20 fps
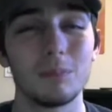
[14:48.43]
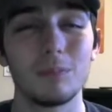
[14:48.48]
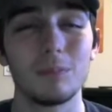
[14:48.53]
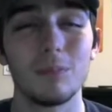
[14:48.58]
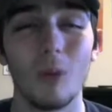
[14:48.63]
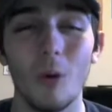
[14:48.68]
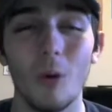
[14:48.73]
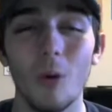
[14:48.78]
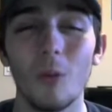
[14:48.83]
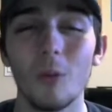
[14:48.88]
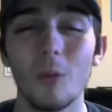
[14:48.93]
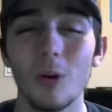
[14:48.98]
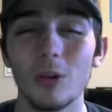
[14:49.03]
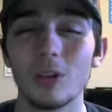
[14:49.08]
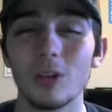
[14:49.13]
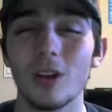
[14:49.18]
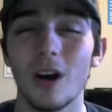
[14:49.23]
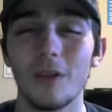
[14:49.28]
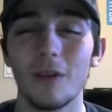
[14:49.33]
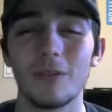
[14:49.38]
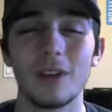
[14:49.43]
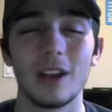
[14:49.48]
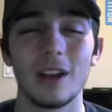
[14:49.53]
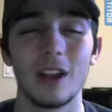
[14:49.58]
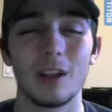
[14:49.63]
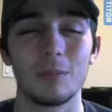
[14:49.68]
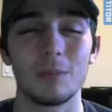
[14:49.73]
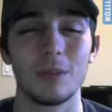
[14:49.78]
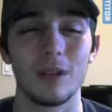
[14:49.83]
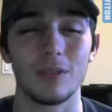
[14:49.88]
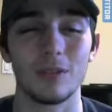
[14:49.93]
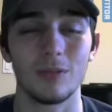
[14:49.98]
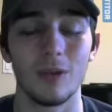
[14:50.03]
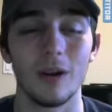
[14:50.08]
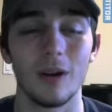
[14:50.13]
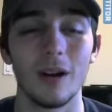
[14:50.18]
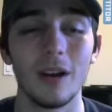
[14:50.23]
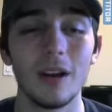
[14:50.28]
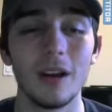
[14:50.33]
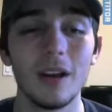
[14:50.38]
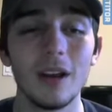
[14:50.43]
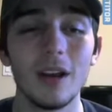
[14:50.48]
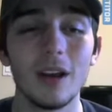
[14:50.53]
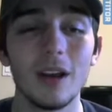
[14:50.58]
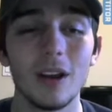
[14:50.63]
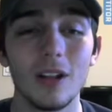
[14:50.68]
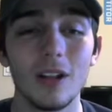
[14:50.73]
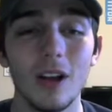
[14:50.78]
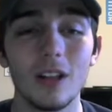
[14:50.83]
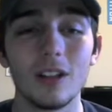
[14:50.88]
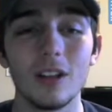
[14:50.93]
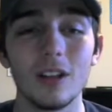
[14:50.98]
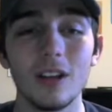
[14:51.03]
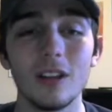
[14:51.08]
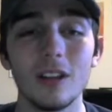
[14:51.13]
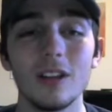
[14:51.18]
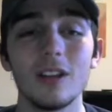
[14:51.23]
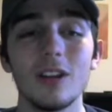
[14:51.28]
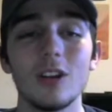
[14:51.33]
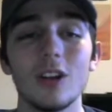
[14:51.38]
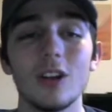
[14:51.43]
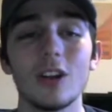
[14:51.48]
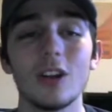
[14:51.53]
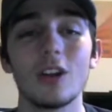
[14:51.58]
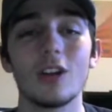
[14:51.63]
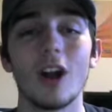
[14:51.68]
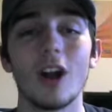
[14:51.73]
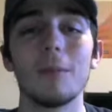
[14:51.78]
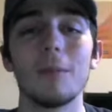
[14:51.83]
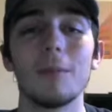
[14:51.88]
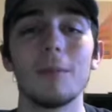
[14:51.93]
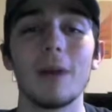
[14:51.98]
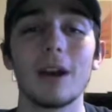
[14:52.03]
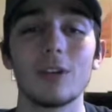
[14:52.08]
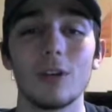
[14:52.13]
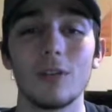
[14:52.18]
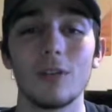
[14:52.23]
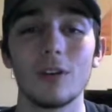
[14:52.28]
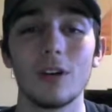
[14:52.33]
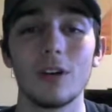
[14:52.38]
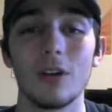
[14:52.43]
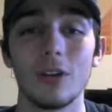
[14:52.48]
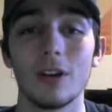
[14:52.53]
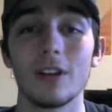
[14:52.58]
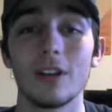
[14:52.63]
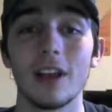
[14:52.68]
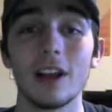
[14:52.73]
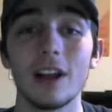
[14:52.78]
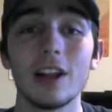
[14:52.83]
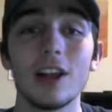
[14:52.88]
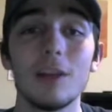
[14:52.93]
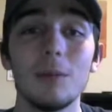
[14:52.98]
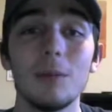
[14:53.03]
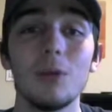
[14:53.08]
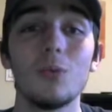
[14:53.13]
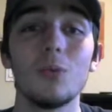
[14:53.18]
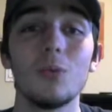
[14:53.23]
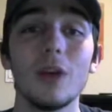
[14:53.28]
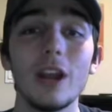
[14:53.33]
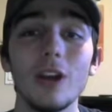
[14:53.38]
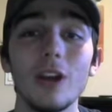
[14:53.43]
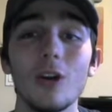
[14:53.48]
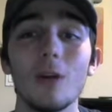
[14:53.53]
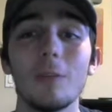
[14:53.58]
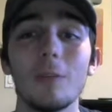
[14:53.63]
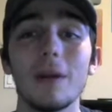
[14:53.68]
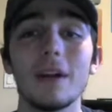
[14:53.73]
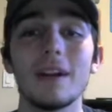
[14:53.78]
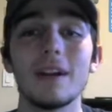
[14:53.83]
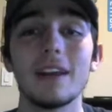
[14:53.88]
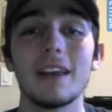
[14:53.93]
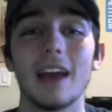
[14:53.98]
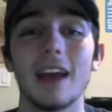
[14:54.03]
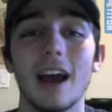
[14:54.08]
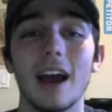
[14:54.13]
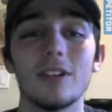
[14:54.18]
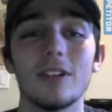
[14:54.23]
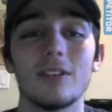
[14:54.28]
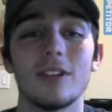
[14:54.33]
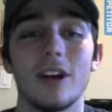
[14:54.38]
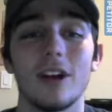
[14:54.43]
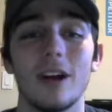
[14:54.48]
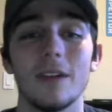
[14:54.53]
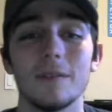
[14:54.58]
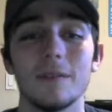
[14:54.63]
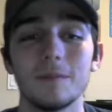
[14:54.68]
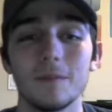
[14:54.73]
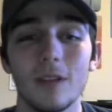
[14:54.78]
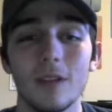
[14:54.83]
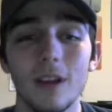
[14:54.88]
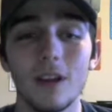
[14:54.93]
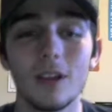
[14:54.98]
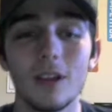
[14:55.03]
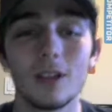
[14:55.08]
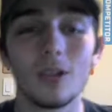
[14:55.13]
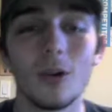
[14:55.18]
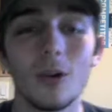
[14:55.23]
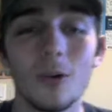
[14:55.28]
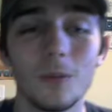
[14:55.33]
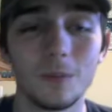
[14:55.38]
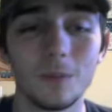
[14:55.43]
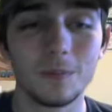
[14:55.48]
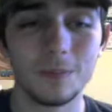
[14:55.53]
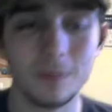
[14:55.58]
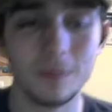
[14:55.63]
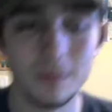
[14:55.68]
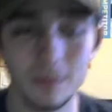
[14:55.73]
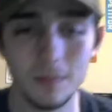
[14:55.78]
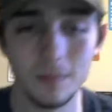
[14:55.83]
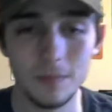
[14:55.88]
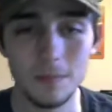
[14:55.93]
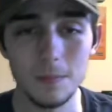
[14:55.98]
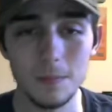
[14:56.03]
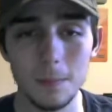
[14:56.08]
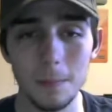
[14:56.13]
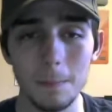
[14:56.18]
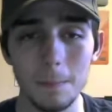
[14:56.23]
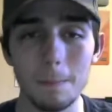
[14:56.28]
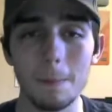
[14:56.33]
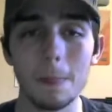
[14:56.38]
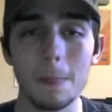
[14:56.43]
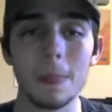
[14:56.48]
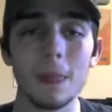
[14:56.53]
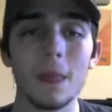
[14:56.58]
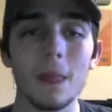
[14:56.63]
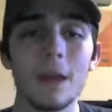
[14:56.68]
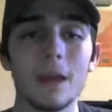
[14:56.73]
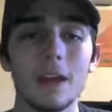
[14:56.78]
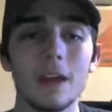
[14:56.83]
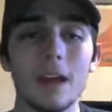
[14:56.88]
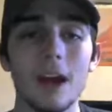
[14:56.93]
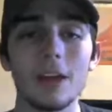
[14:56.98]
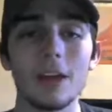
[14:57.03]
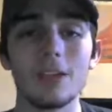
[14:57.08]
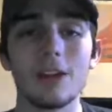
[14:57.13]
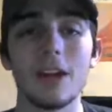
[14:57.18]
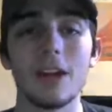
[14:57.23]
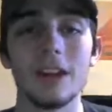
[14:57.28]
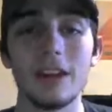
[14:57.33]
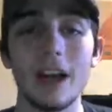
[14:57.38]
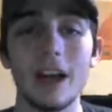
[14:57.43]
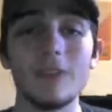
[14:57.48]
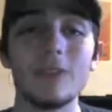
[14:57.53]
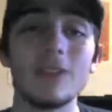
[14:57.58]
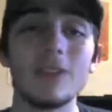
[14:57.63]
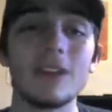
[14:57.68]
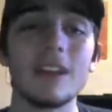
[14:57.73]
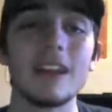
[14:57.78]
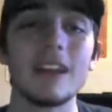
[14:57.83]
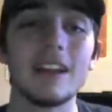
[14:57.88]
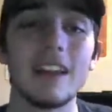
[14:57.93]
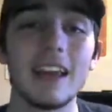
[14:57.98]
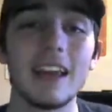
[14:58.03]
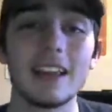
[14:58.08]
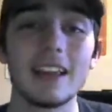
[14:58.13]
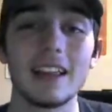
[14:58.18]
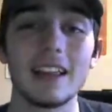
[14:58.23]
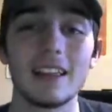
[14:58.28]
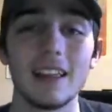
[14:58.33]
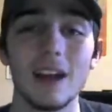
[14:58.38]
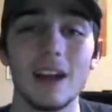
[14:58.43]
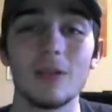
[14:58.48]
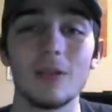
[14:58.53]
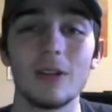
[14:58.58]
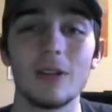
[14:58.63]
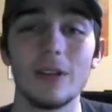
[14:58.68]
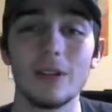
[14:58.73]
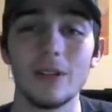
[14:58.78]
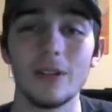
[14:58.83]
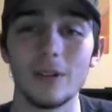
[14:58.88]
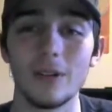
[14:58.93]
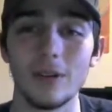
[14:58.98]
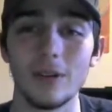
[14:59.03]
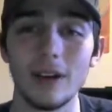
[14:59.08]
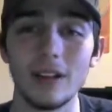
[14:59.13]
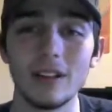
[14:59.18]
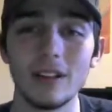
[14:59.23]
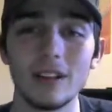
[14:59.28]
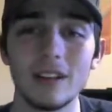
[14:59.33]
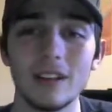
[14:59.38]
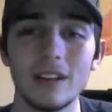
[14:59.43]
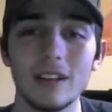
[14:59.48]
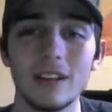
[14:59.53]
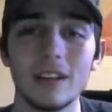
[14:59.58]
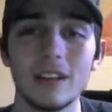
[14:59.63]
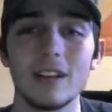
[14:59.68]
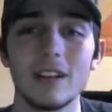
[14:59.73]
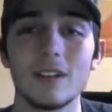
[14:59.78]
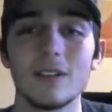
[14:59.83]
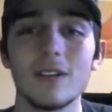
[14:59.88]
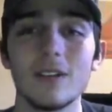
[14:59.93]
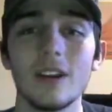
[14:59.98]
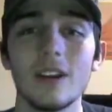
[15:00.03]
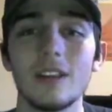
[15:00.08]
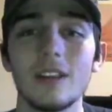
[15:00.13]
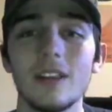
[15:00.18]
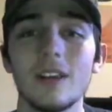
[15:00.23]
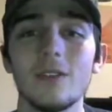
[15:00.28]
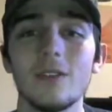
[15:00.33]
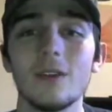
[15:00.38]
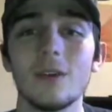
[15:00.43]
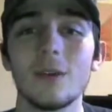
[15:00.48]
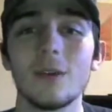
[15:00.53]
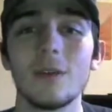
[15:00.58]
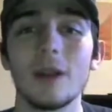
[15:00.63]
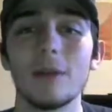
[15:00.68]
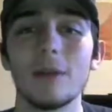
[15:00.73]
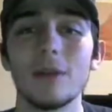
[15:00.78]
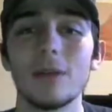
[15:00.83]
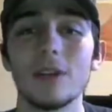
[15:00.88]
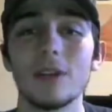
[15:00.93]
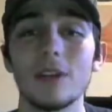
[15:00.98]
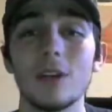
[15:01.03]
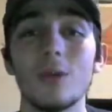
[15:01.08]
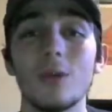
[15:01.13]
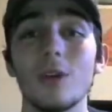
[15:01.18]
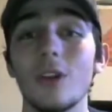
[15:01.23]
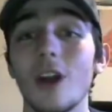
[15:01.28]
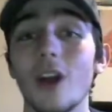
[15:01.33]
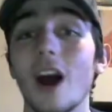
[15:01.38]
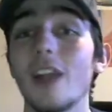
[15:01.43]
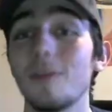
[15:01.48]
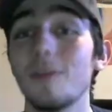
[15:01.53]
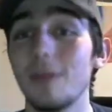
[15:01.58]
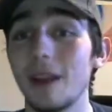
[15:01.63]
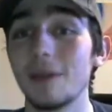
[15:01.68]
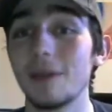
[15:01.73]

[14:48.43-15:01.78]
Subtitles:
almost confident it's +4. Coalossal is indeed going to drop a max Overgrowth here. It's actually going to be Window Berry Gastrodon. So, Gastrodon definitely going to take this now really, really well. We're gonna see if he would have been able to. He would not have been able